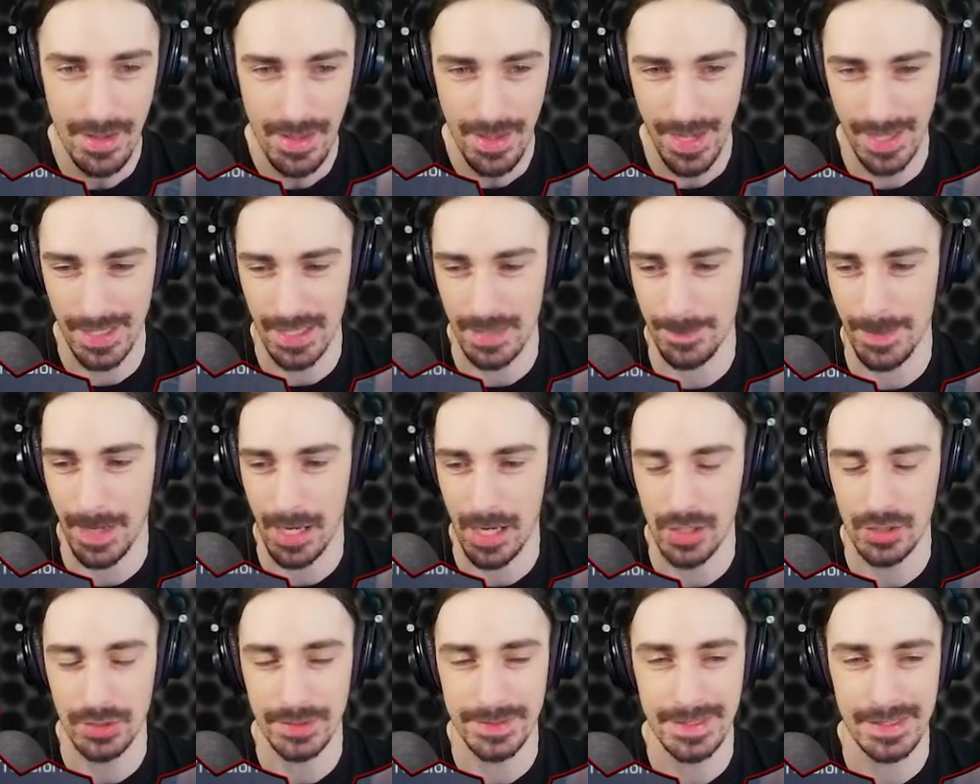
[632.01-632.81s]
And
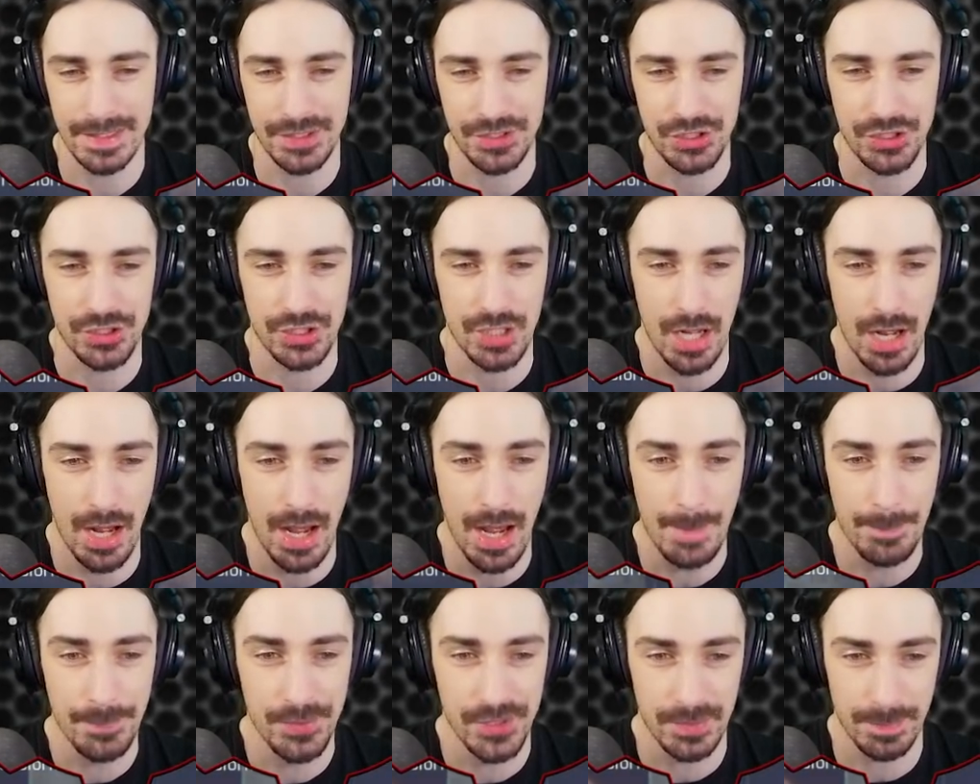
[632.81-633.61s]
apparently its
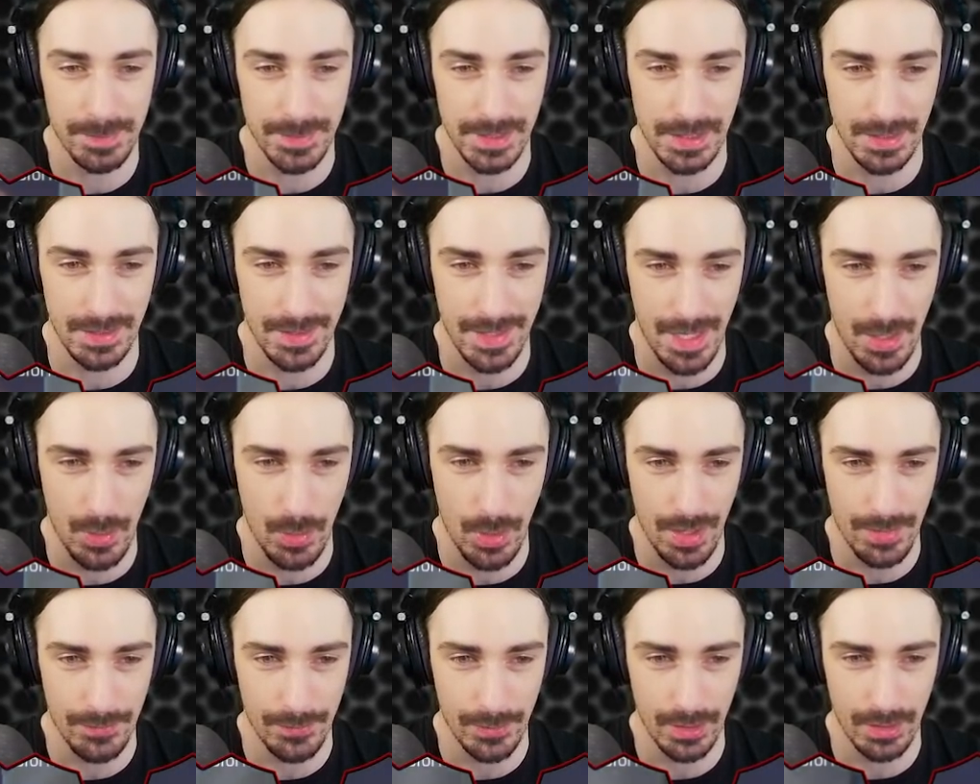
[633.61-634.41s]
top speed,
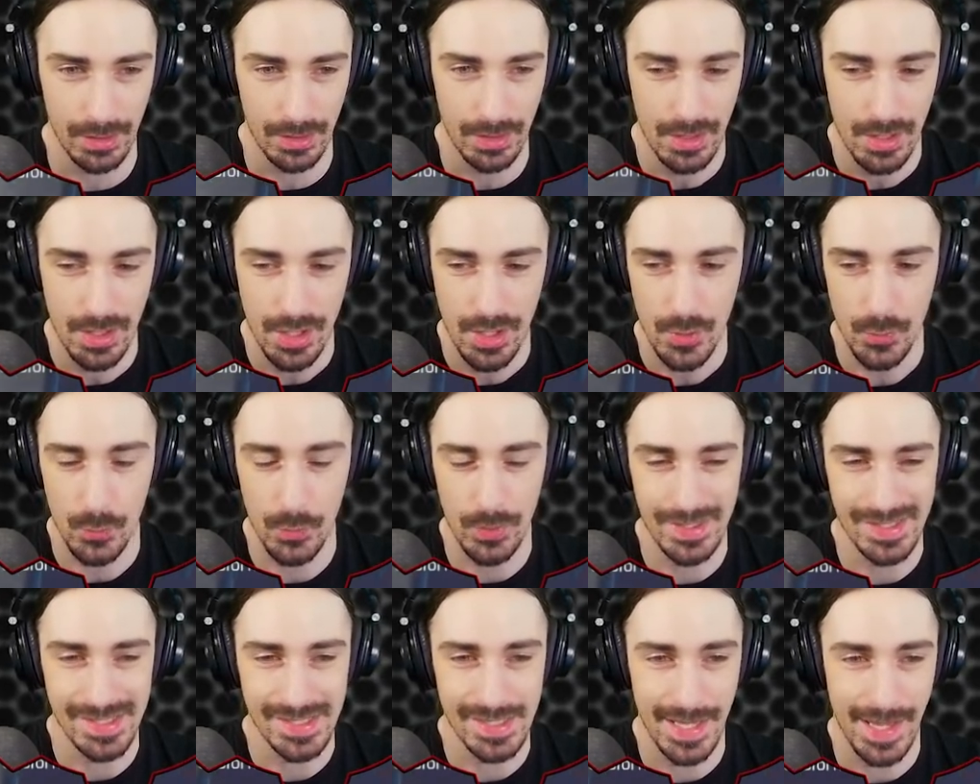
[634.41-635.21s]
however,
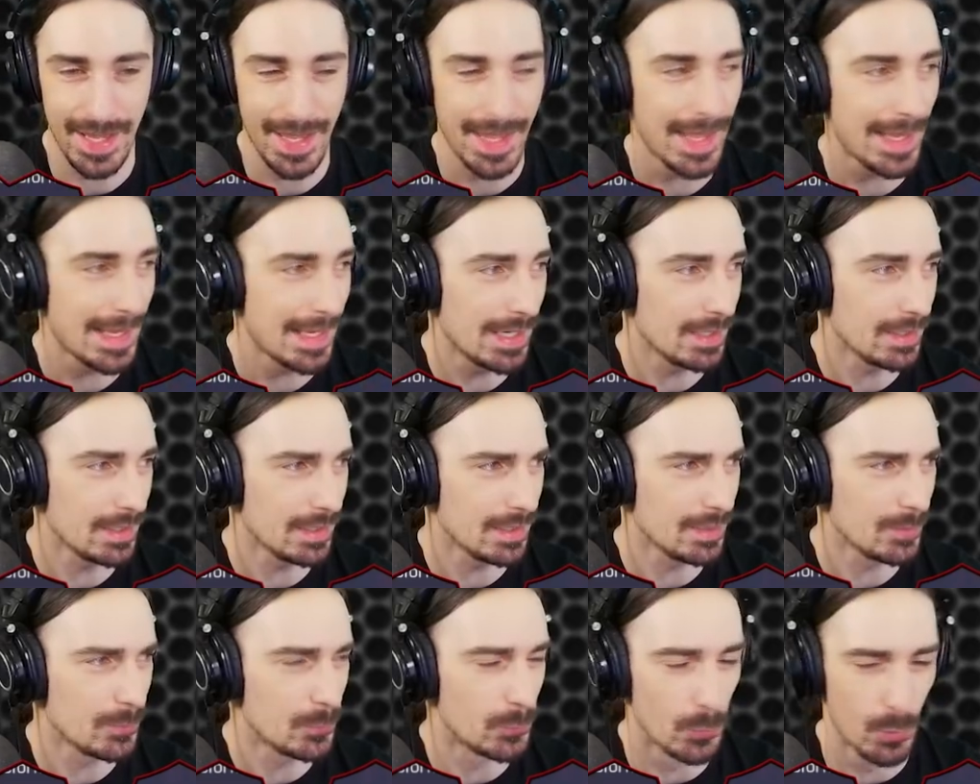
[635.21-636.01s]
was
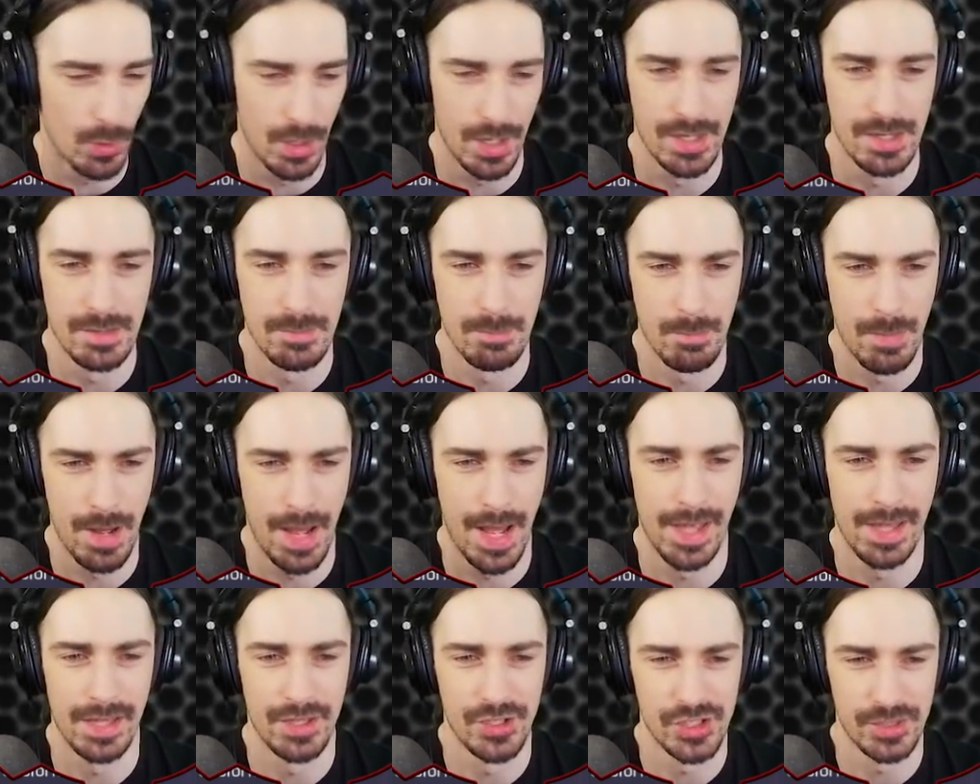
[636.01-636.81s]
81
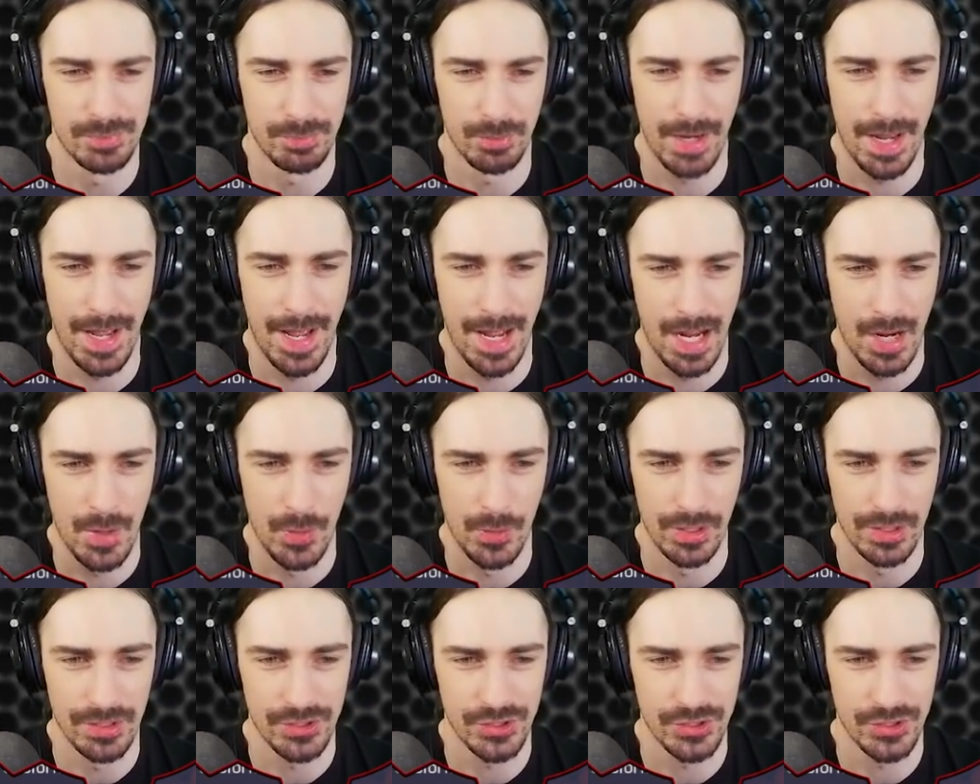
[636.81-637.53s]
miles per hour.